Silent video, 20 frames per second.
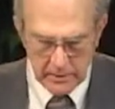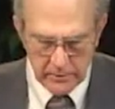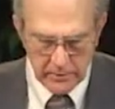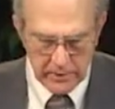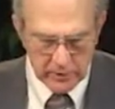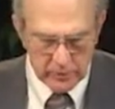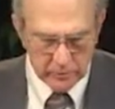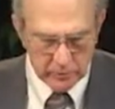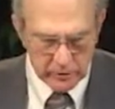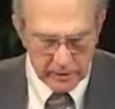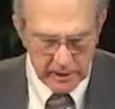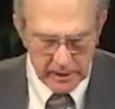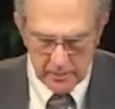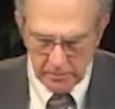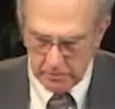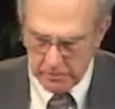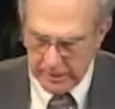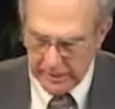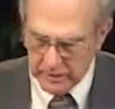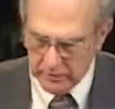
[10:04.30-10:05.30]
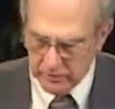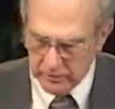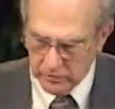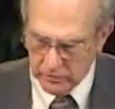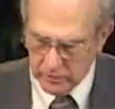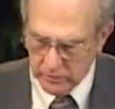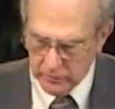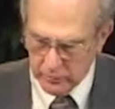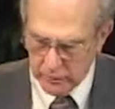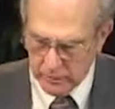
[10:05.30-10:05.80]
this same
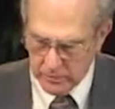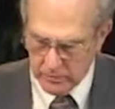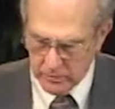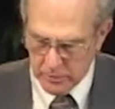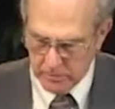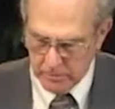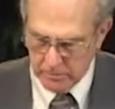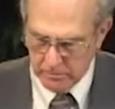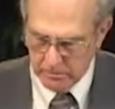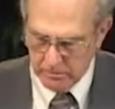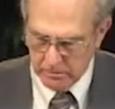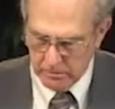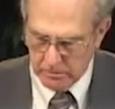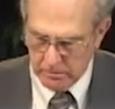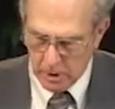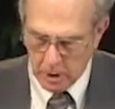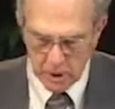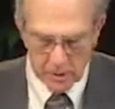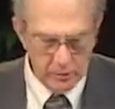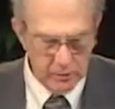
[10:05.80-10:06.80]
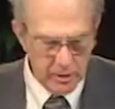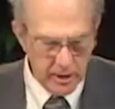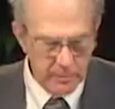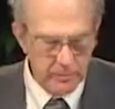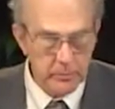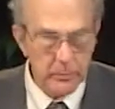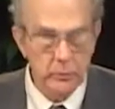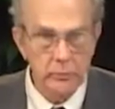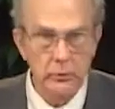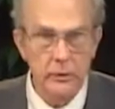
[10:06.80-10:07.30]
passage of Scripture, Mark
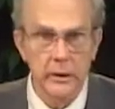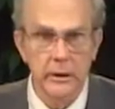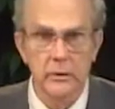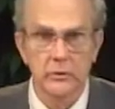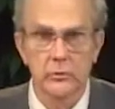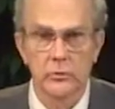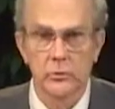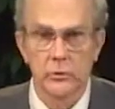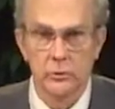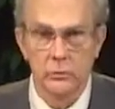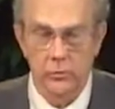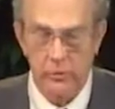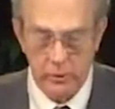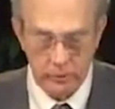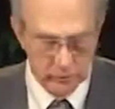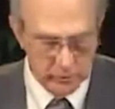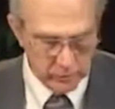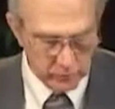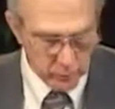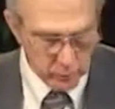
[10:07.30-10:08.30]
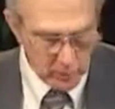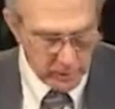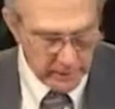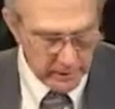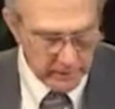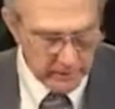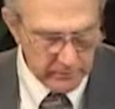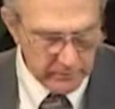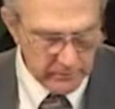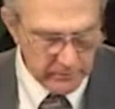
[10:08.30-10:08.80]
chapter 6, verses
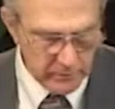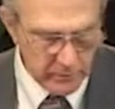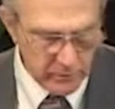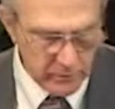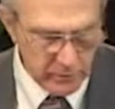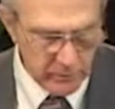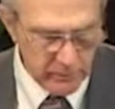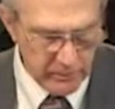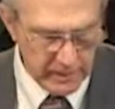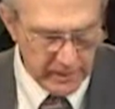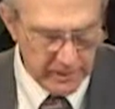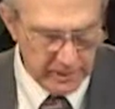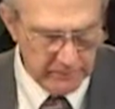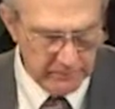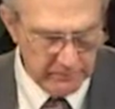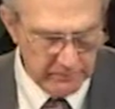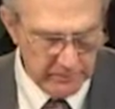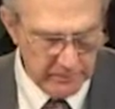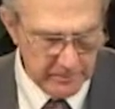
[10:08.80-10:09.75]
1 through 5.